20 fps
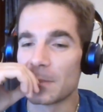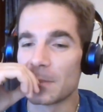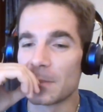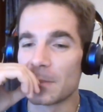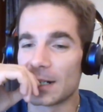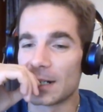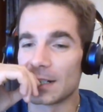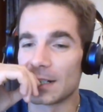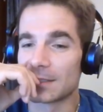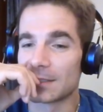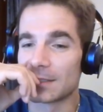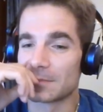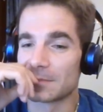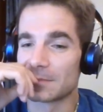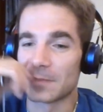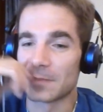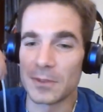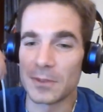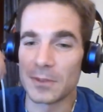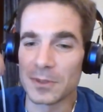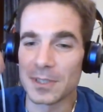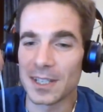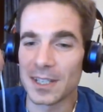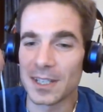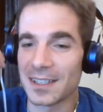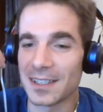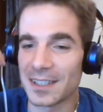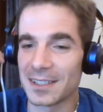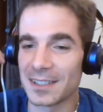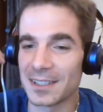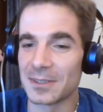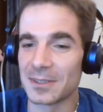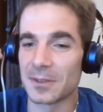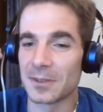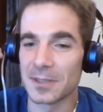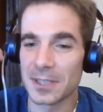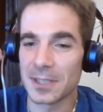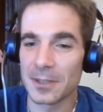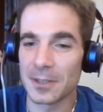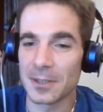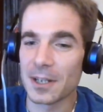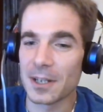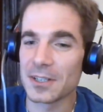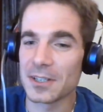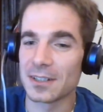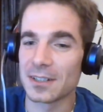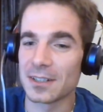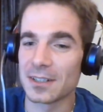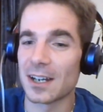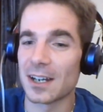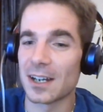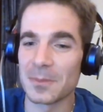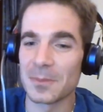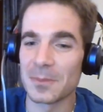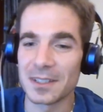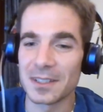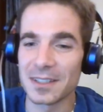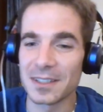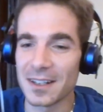But if you take into consideration how many